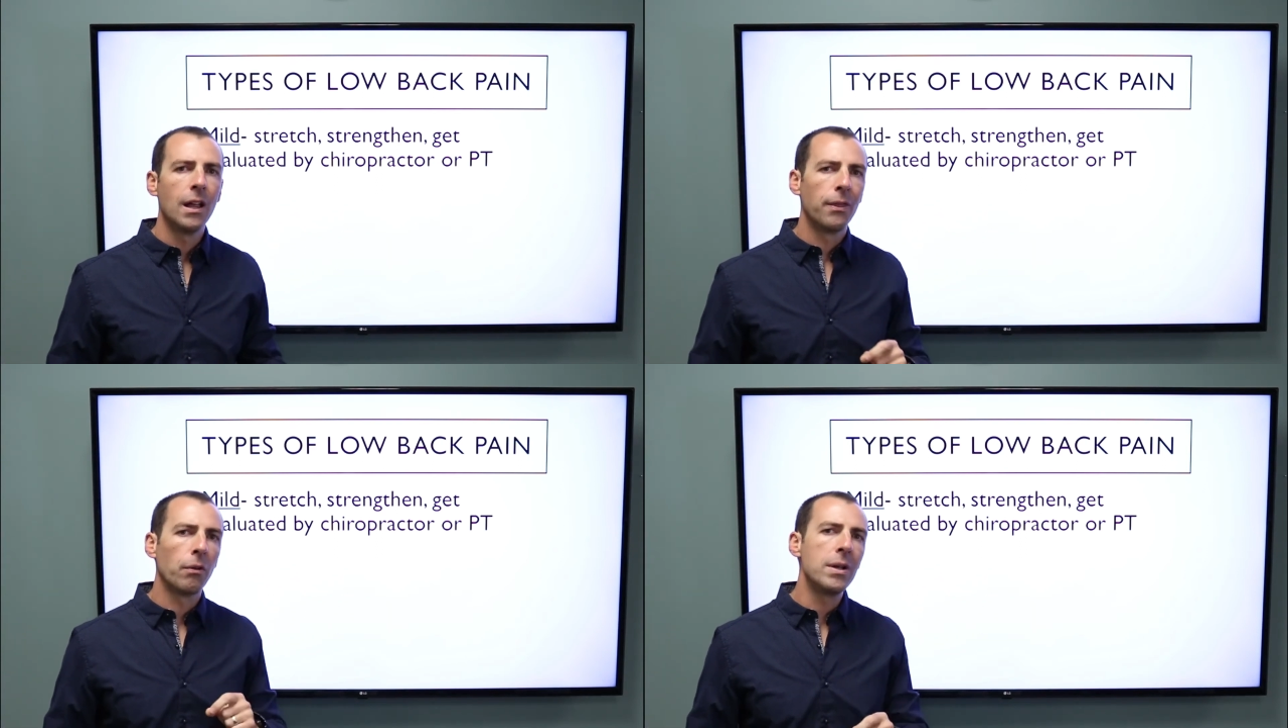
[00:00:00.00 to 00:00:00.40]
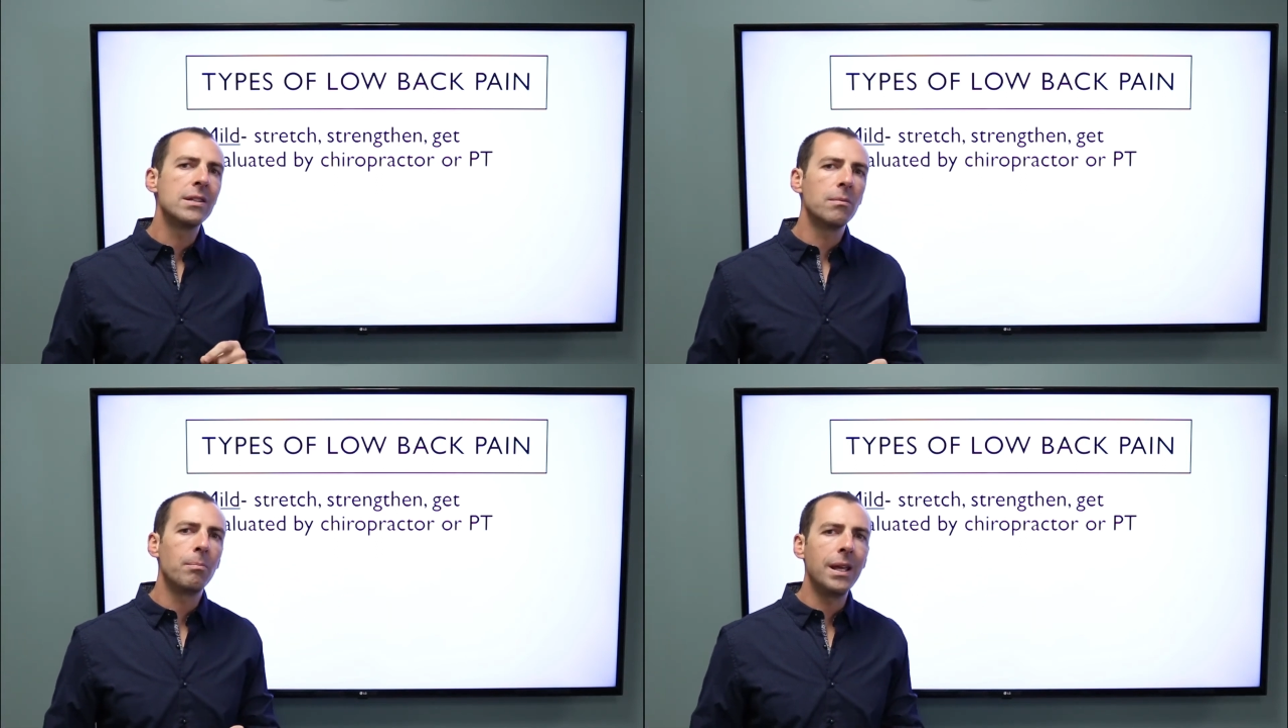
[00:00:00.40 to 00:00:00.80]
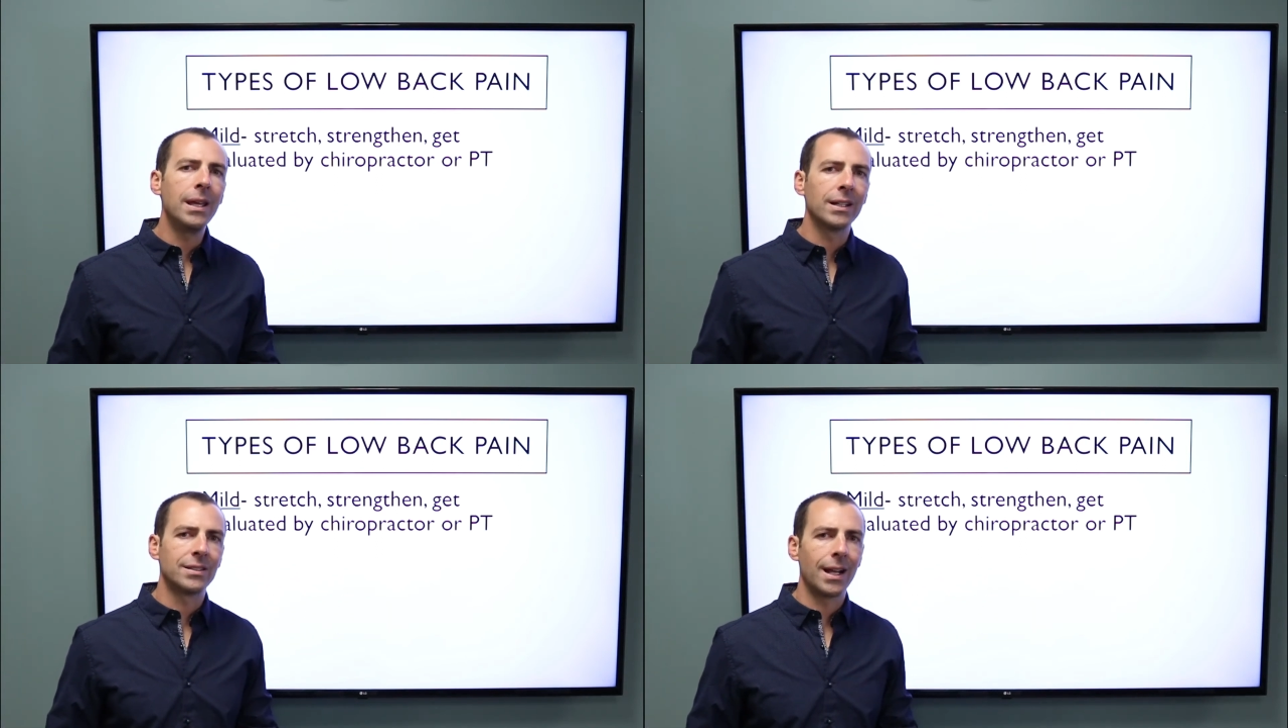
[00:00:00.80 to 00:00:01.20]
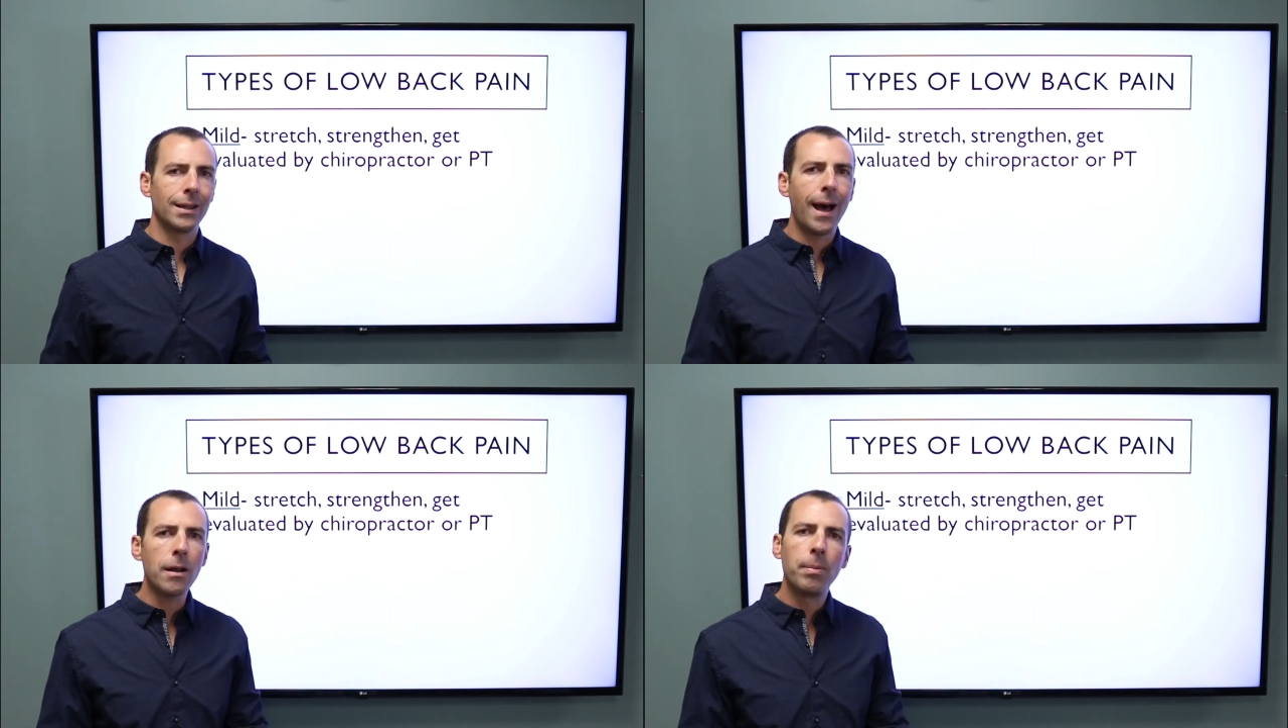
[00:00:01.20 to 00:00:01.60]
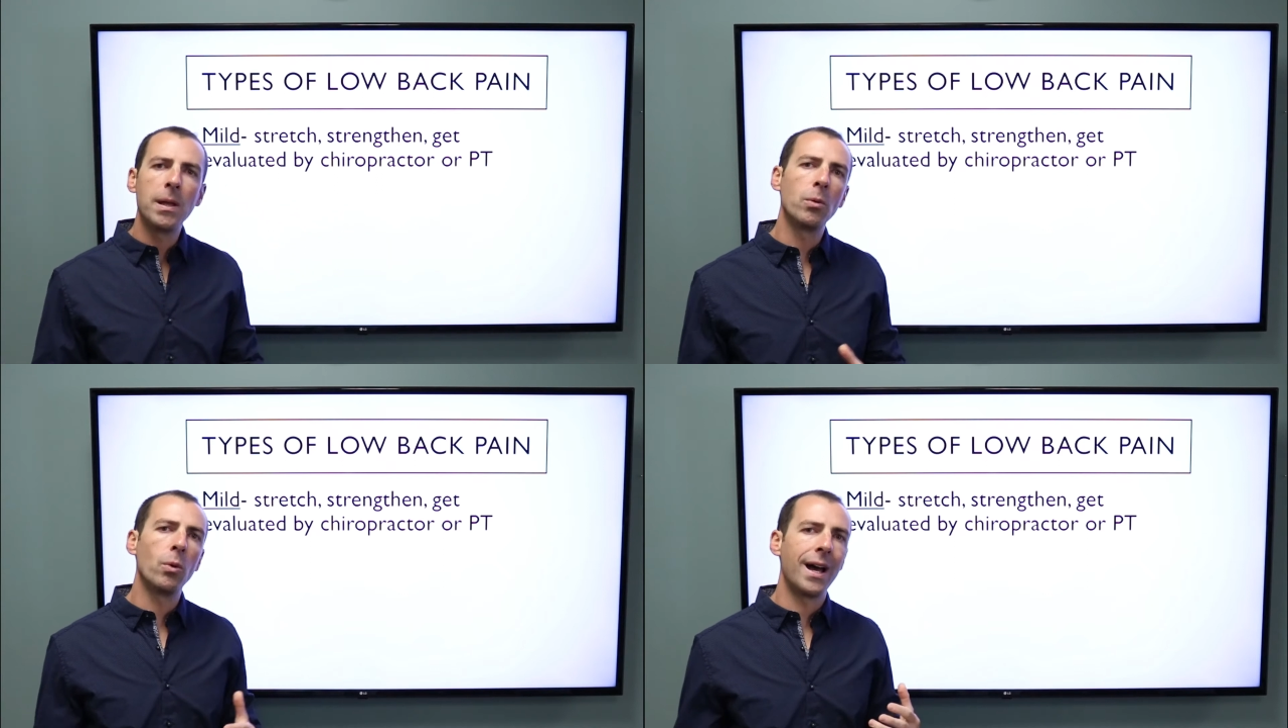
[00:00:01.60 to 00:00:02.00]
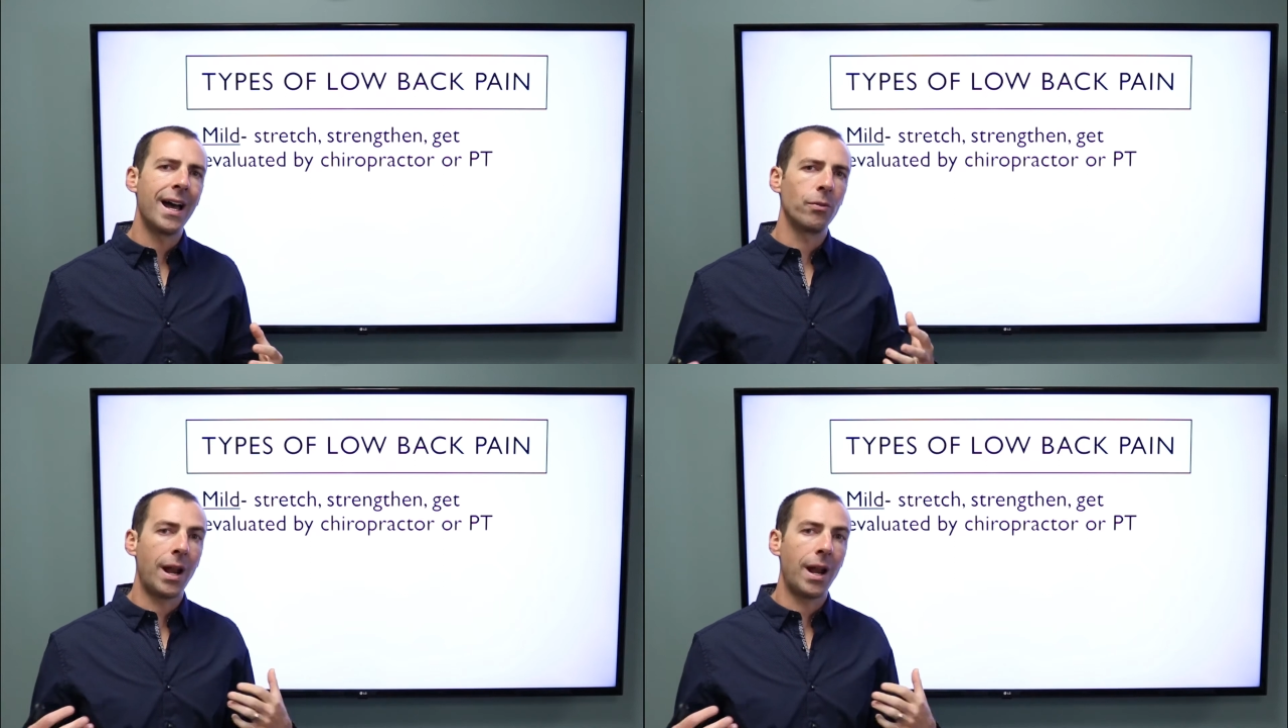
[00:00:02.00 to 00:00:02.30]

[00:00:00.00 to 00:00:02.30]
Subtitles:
The reason being is that a lot of people will have